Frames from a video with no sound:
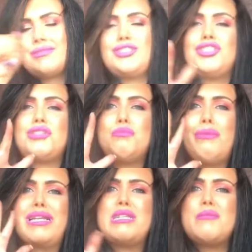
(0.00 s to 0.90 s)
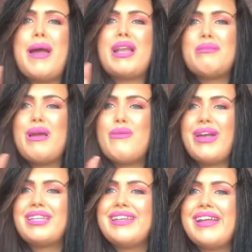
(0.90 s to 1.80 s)
Just bring me back to my
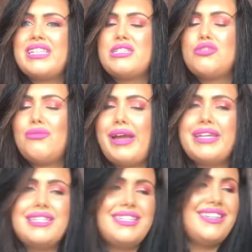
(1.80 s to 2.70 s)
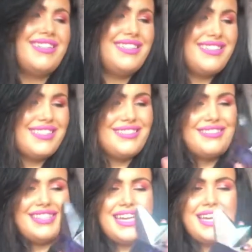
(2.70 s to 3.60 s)
wedding day. It's so nice. So
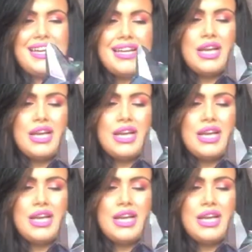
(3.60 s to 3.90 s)
yeah.